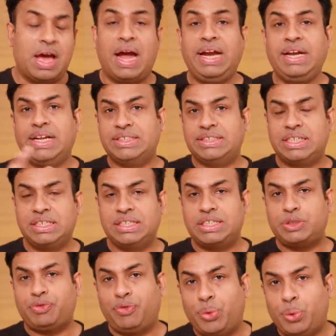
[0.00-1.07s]
I tested
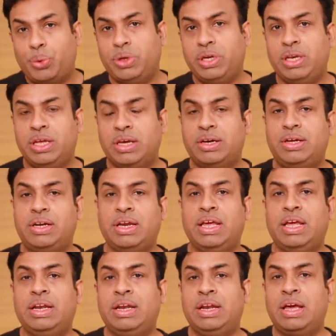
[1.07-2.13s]
this phone here
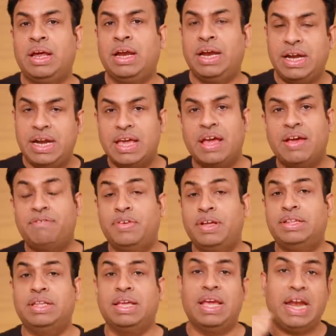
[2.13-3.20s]
in uh, in India
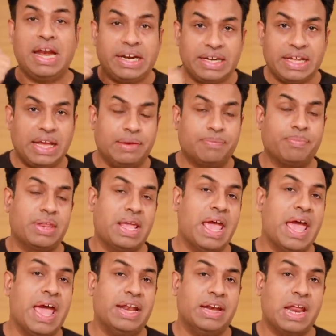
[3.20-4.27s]
with Airtel
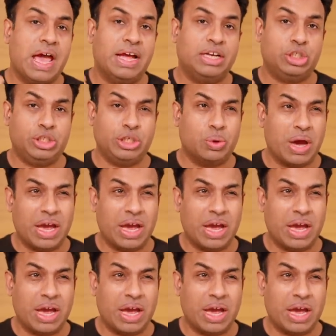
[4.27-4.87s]
and uh, Jio.